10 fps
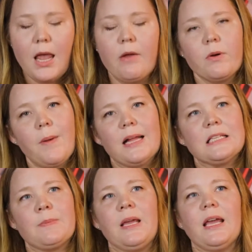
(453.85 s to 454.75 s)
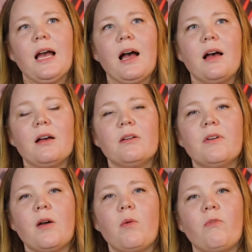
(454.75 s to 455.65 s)
It reminds me of
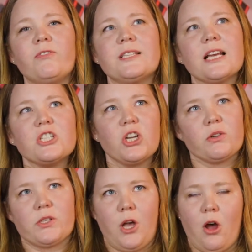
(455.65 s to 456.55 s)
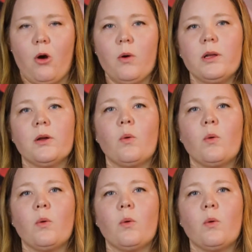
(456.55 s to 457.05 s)
6 years ago,